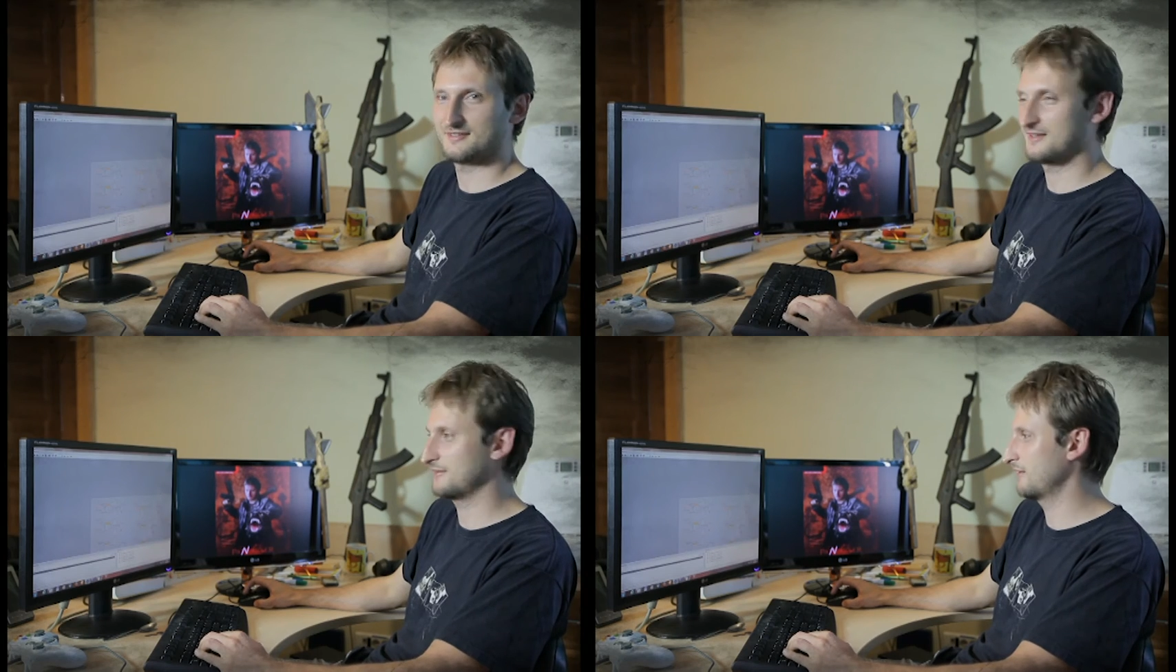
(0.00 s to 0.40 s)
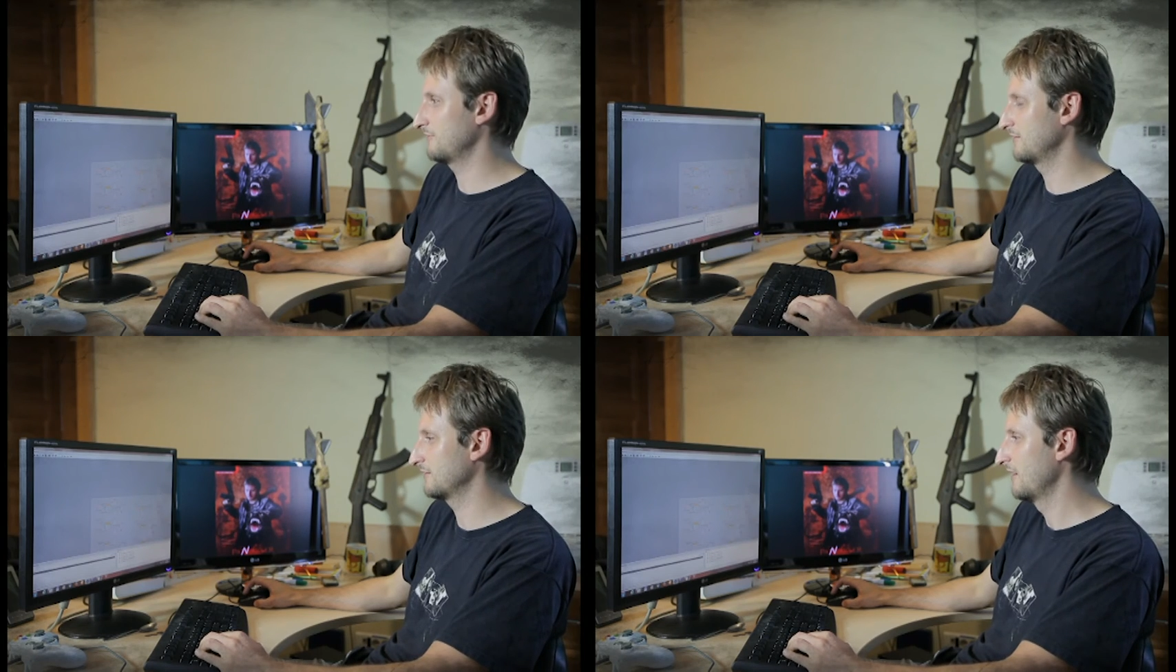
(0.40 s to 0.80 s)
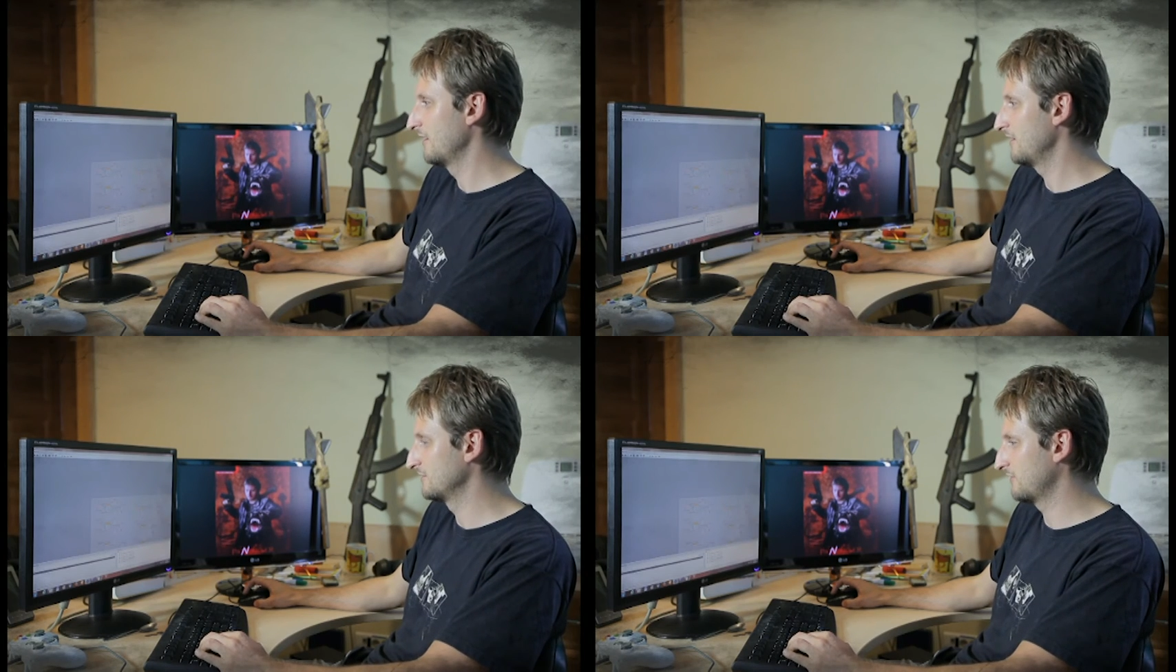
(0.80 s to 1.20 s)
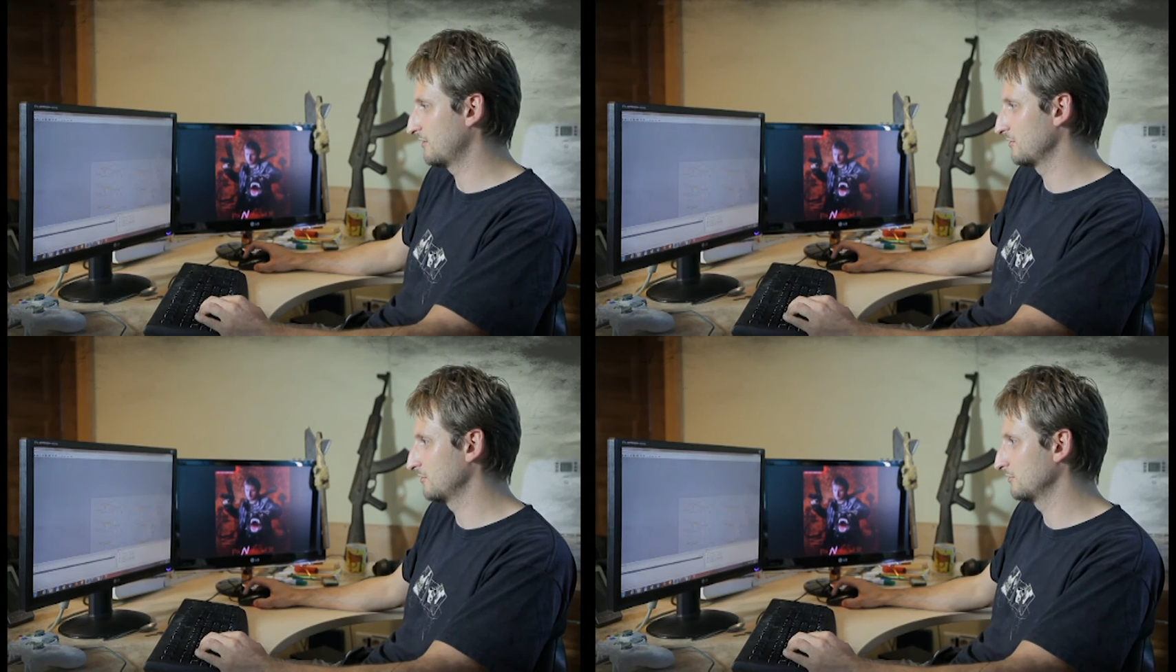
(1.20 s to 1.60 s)
and I think it's
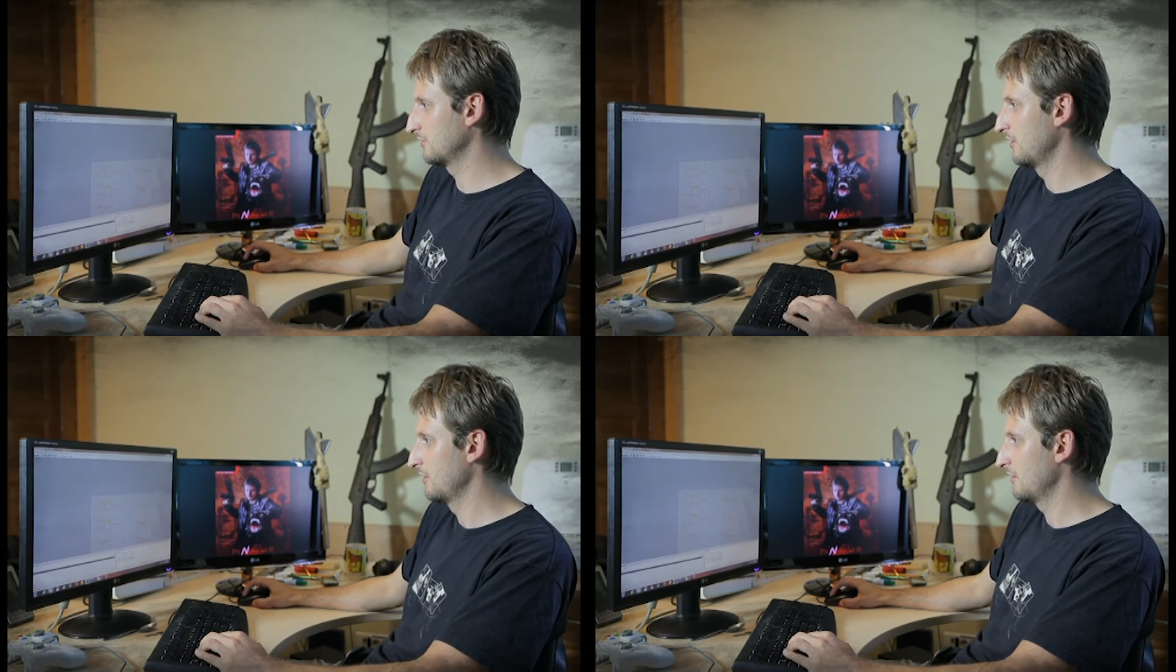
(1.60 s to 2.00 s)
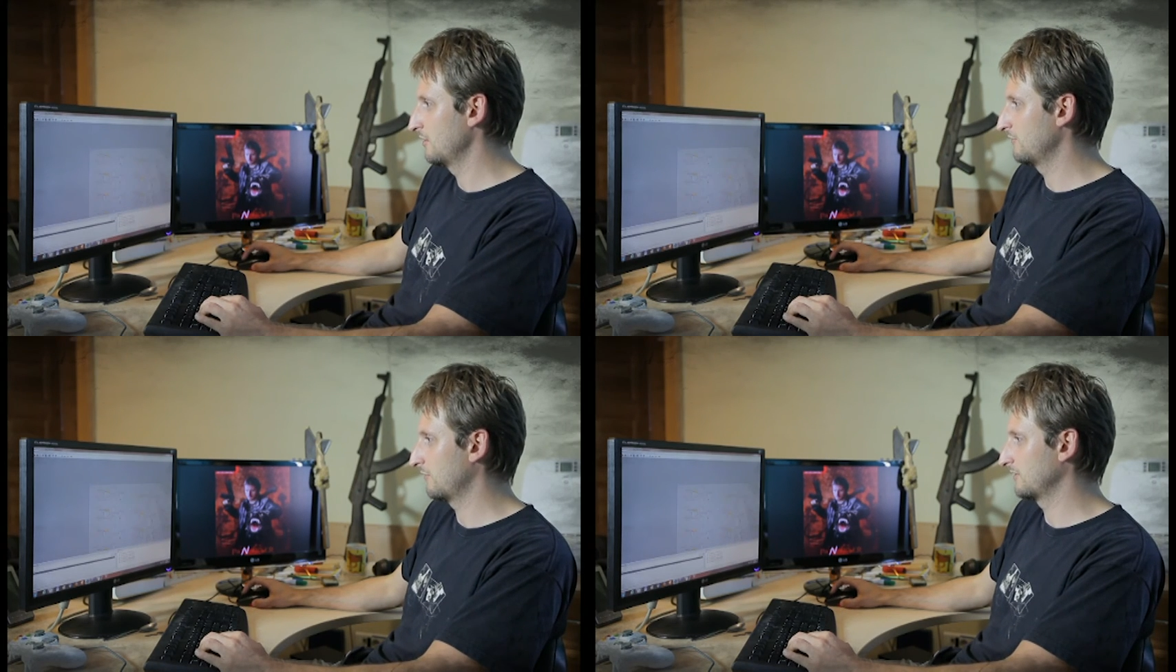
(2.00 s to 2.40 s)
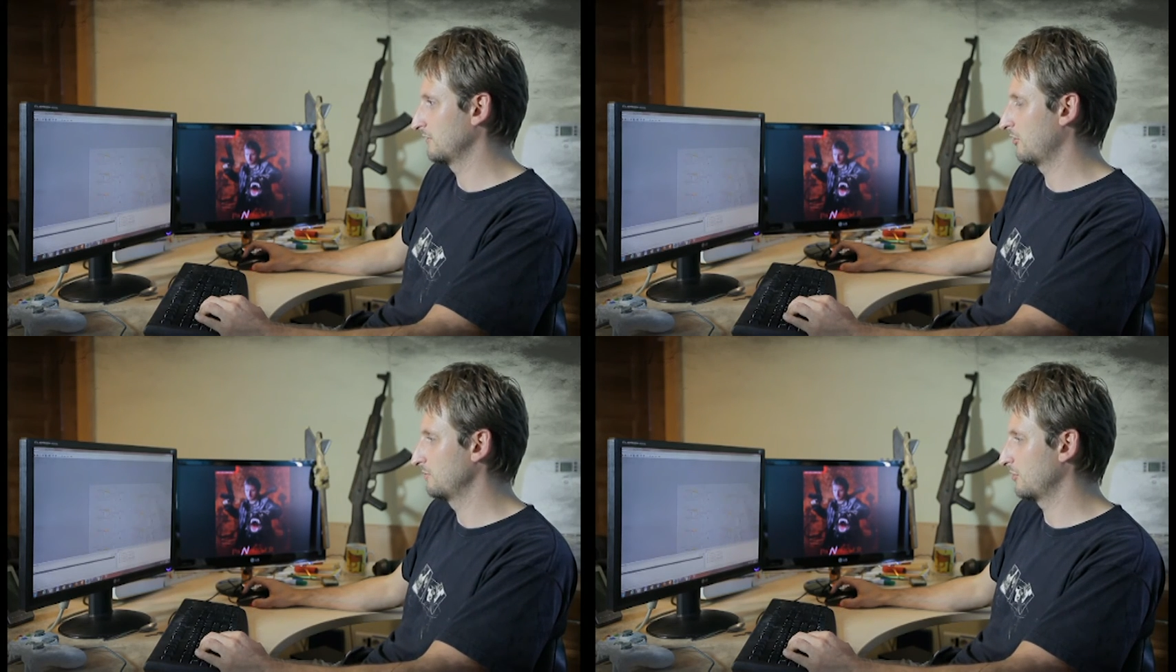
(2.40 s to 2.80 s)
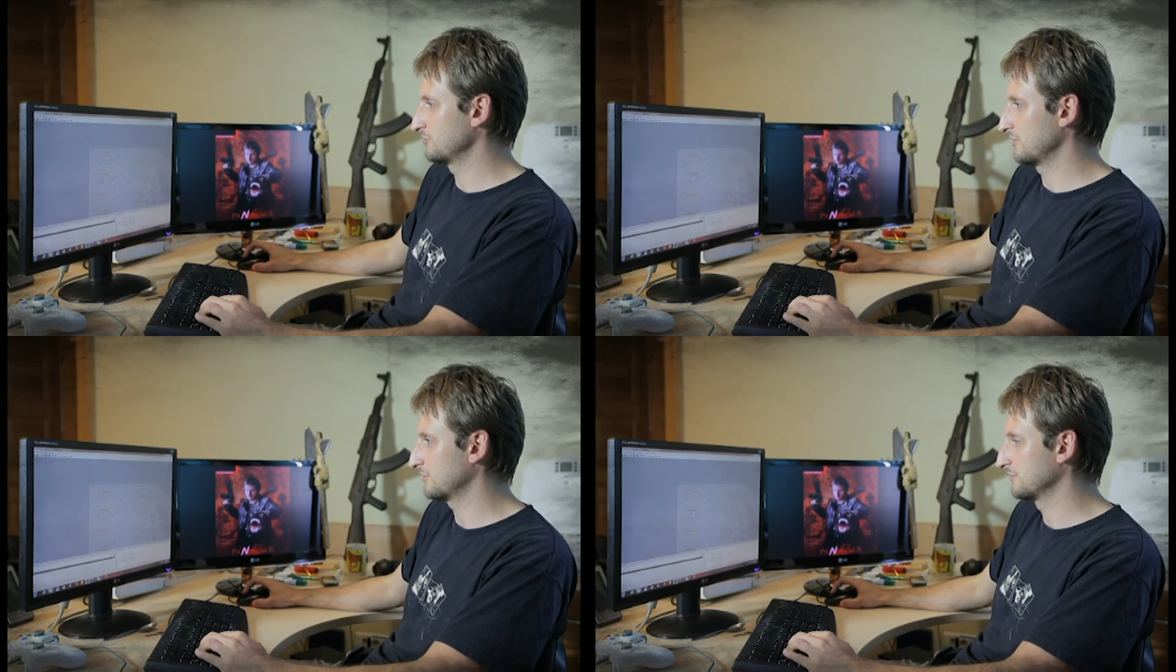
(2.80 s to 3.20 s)
very good for the whole
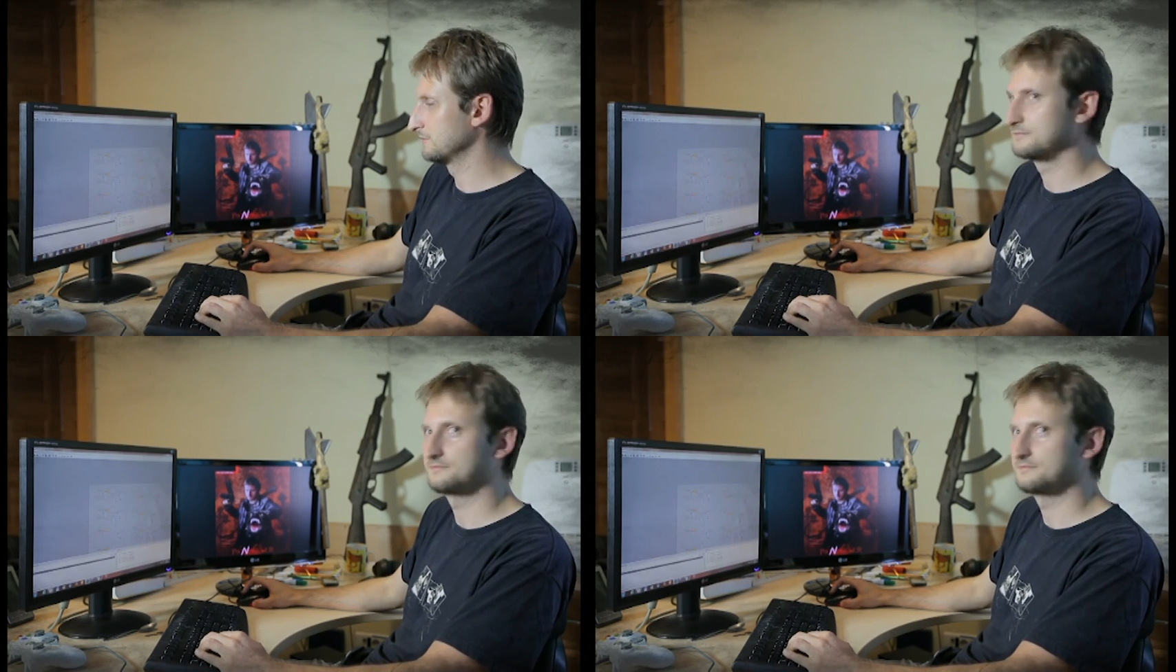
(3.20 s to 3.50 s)
project.